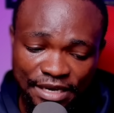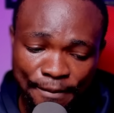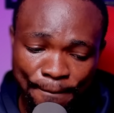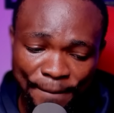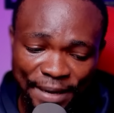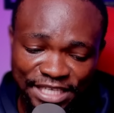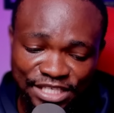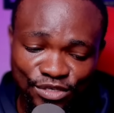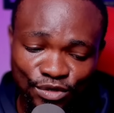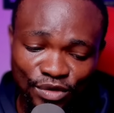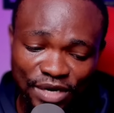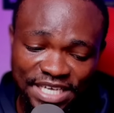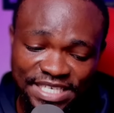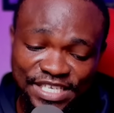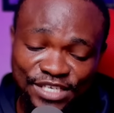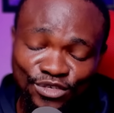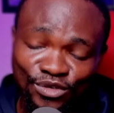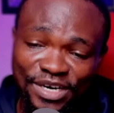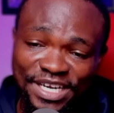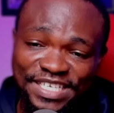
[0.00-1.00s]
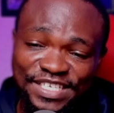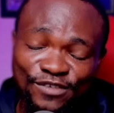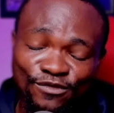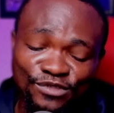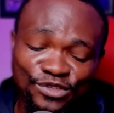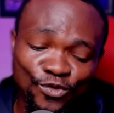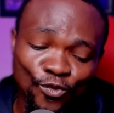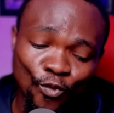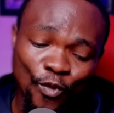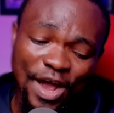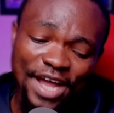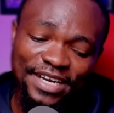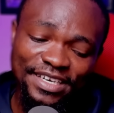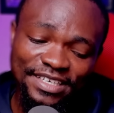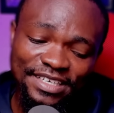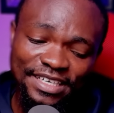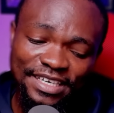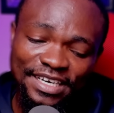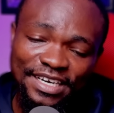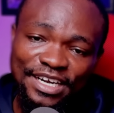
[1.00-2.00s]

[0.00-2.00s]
particular 671